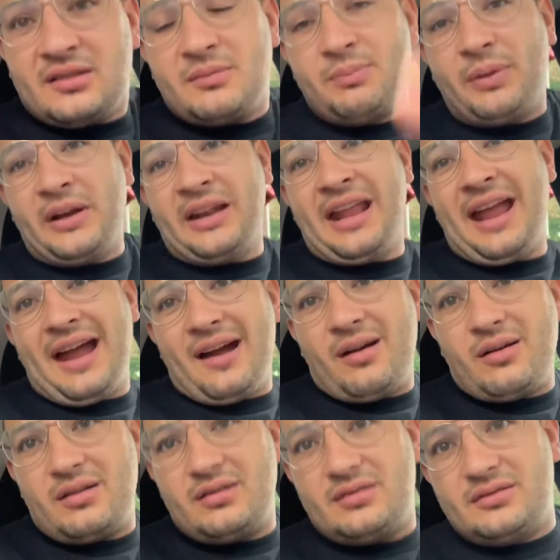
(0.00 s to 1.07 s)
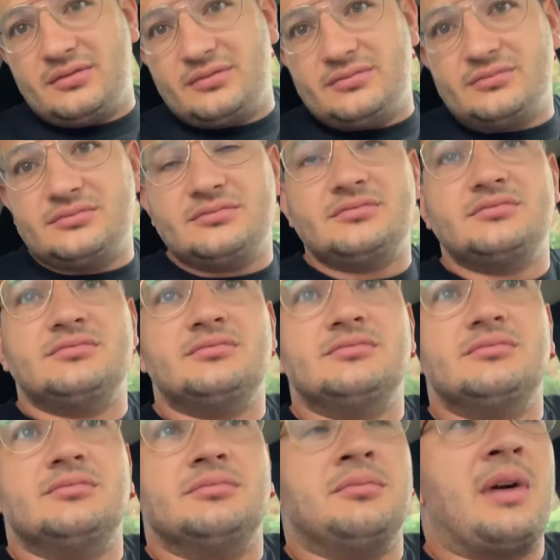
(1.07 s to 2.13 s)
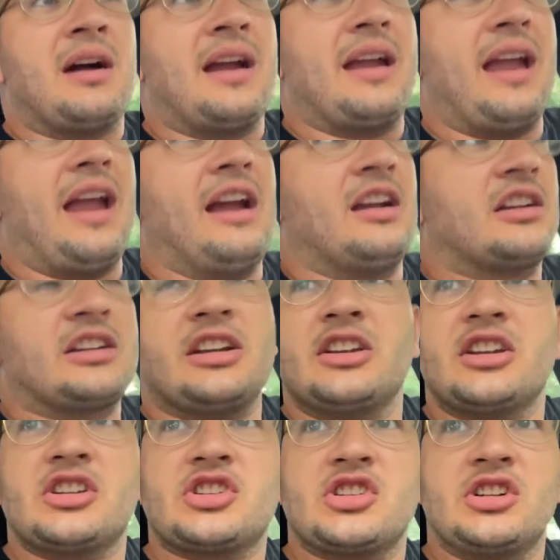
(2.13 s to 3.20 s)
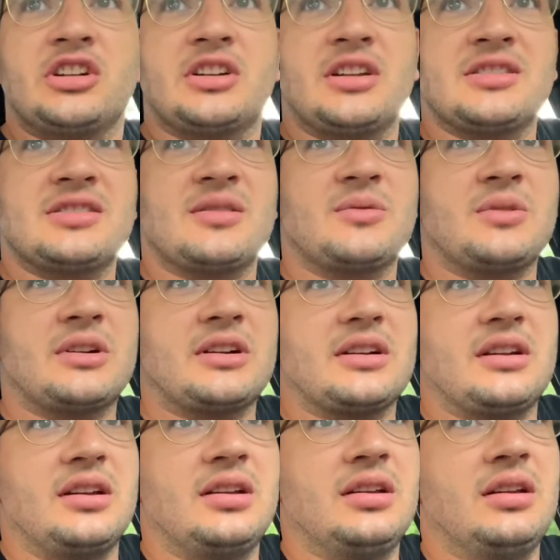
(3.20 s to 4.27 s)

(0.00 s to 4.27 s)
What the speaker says: but now my air conditioner doesn't work.